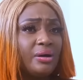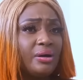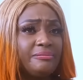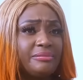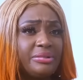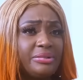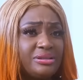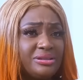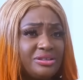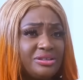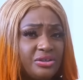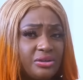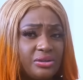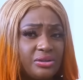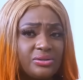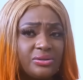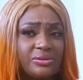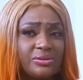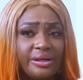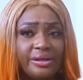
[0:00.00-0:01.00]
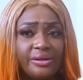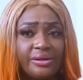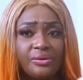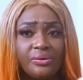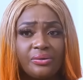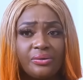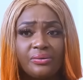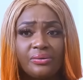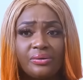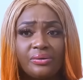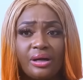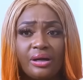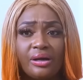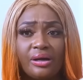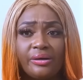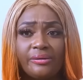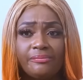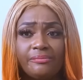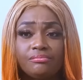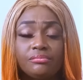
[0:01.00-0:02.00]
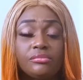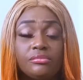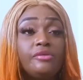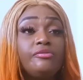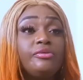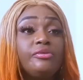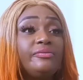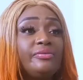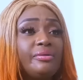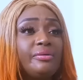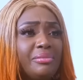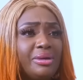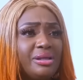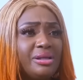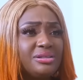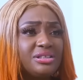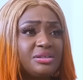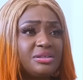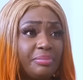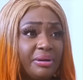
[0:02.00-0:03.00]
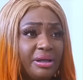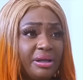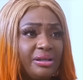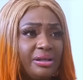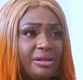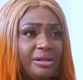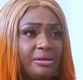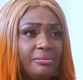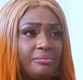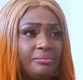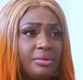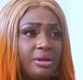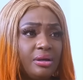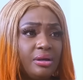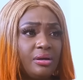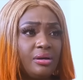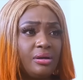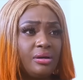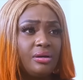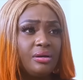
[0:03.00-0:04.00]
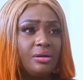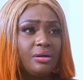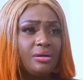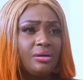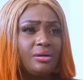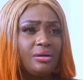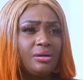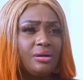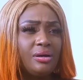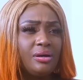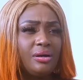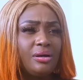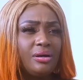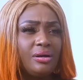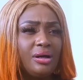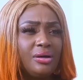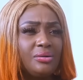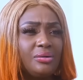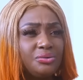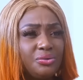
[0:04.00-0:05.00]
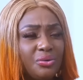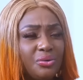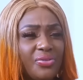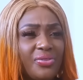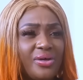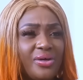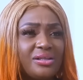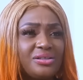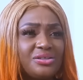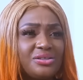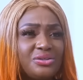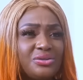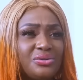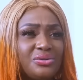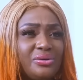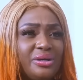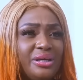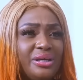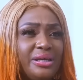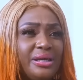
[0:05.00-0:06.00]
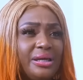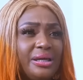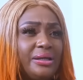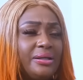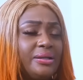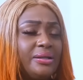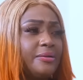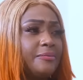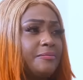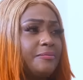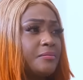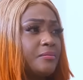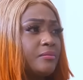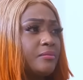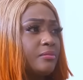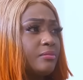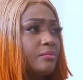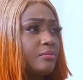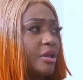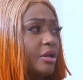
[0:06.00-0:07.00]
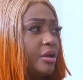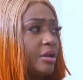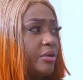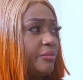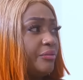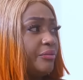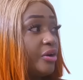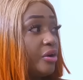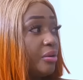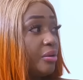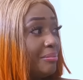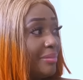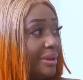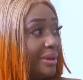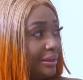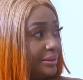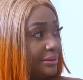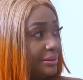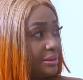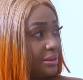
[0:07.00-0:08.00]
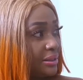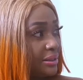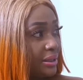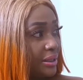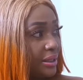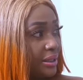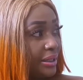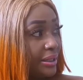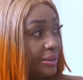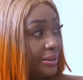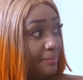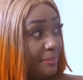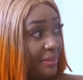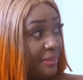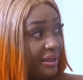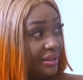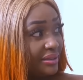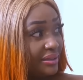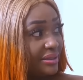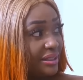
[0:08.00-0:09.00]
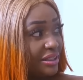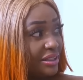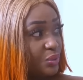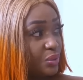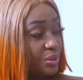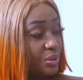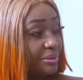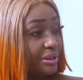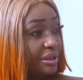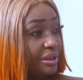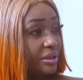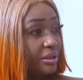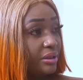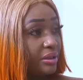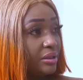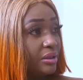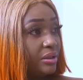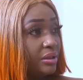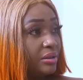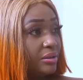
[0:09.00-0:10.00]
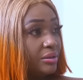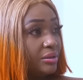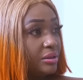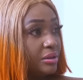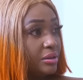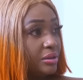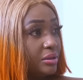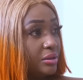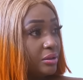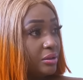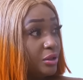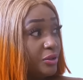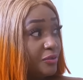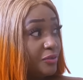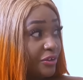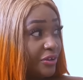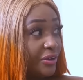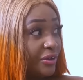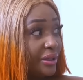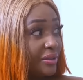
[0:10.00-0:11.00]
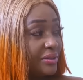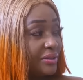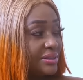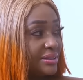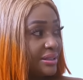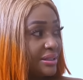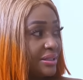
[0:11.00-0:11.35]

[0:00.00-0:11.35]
This is doctor I know. Even if it means paying him, I'll do that so he can recommend a maid that will be good for your health